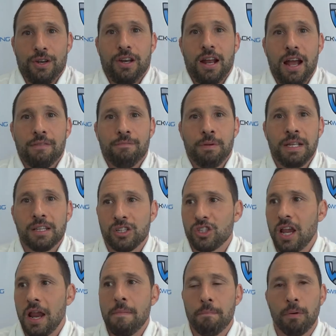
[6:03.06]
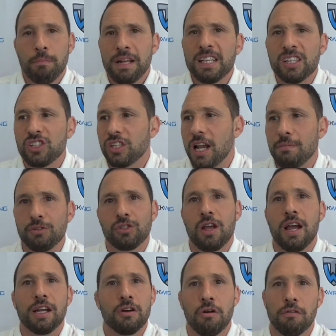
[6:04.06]
you have? Be the same
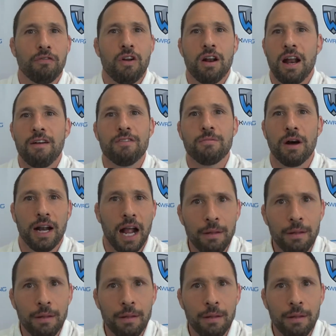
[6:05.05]
psycho in front of everybody.